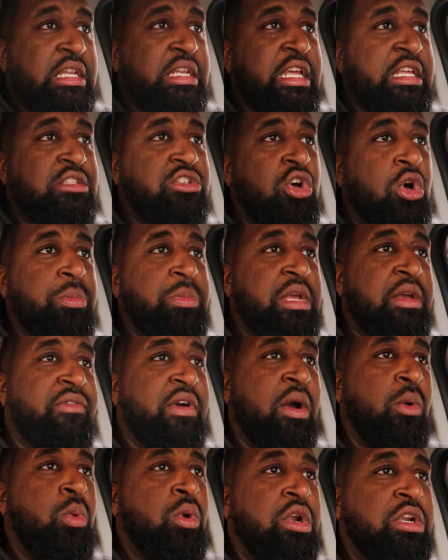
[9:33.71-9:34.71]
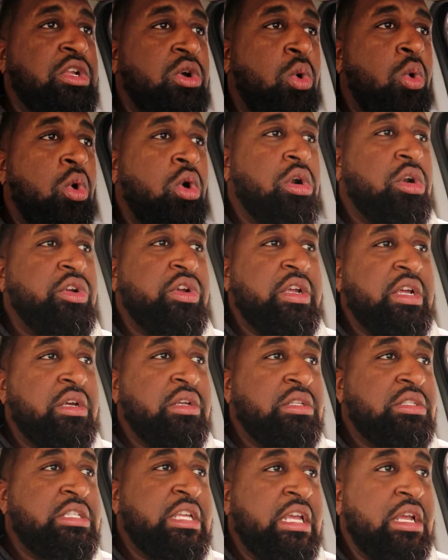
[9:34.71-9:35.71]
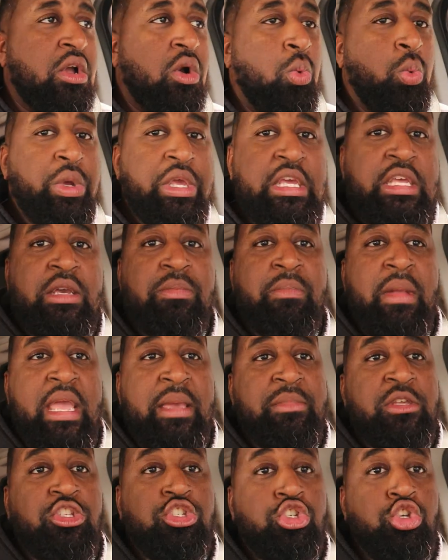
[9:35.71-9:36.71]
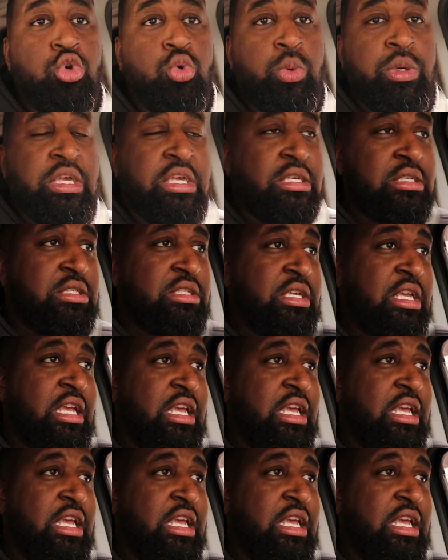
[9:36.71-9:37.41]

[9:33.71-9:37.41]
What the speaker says: they told me if I wanted to order, it would take a week, maybe 2 weeks.